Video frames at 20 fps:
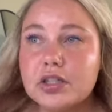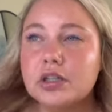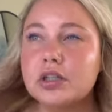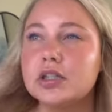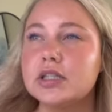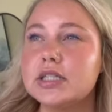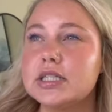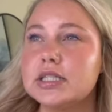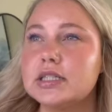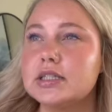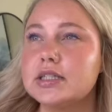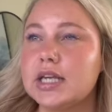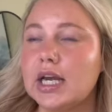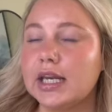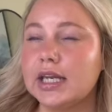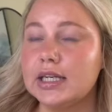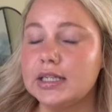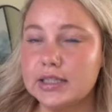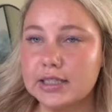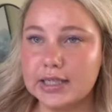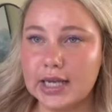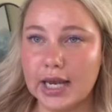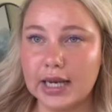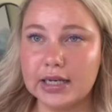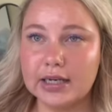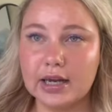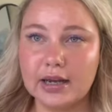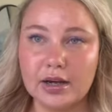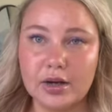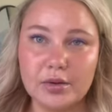or second day
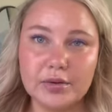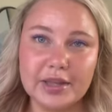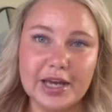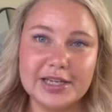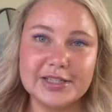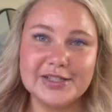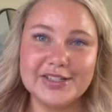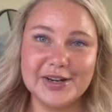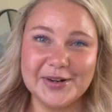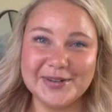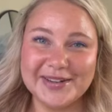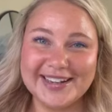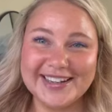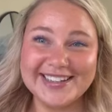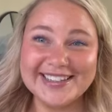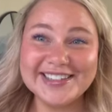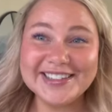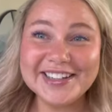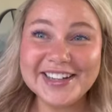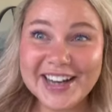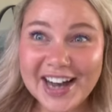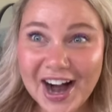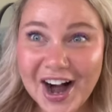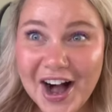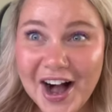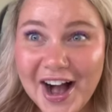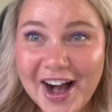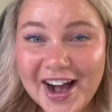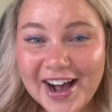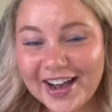now that Joey is
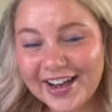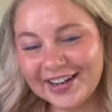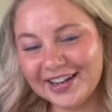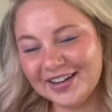gone.